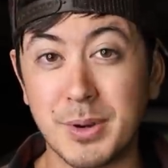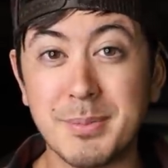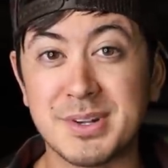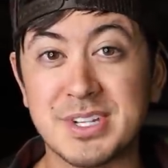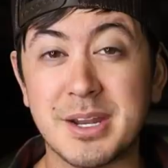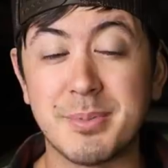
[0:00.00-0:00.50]

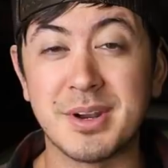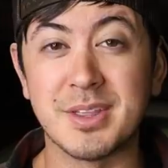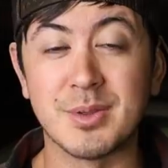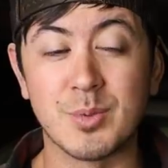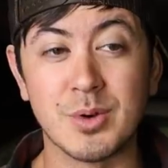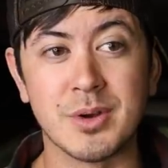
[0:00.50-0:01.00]
pretty much anybody
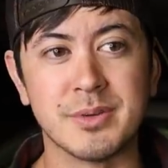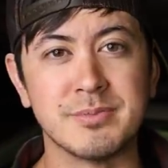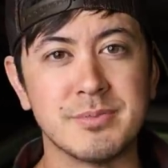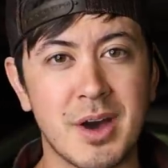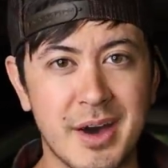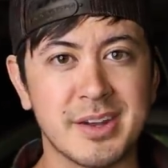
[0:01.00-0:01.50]
in the
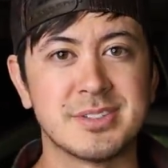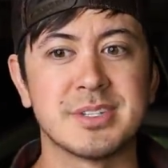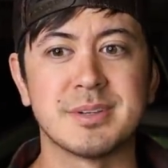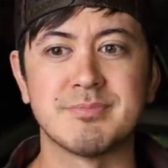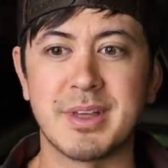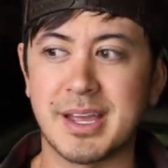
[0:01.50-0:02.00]
world,
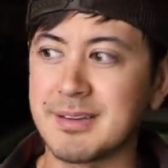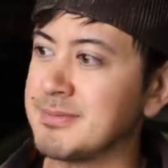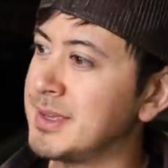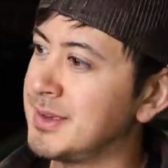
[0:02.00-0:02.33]
honestly. Like,